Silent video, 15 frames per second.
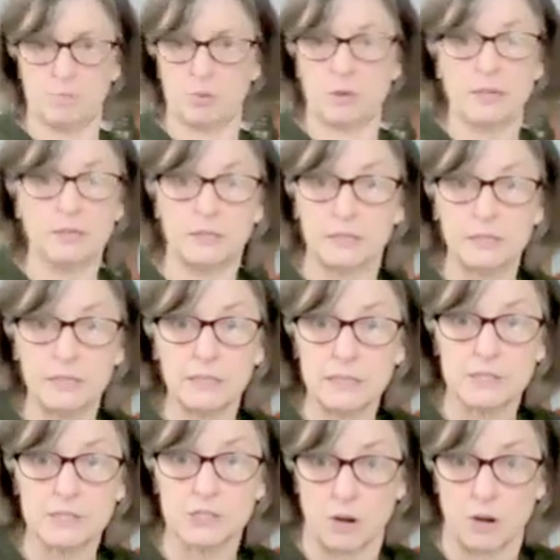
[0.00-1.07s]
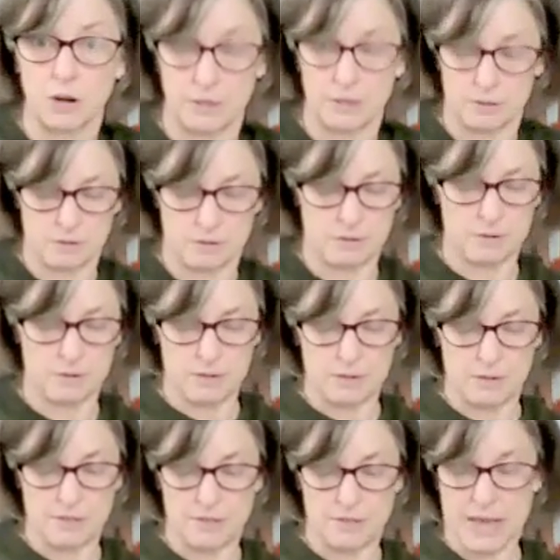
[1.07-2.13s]
putting the lids on.
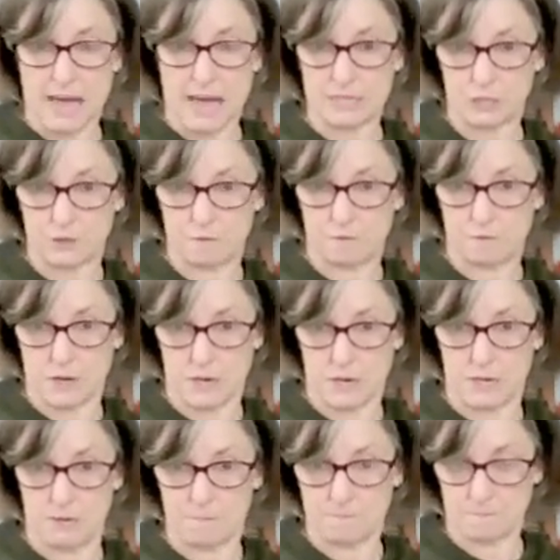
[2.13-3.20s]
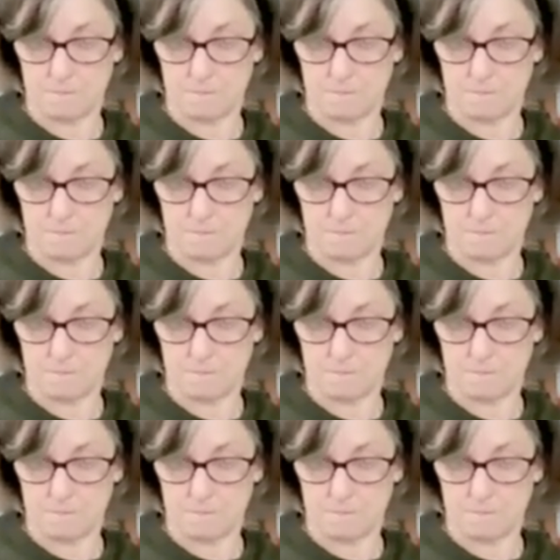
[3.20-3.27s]
That's fun.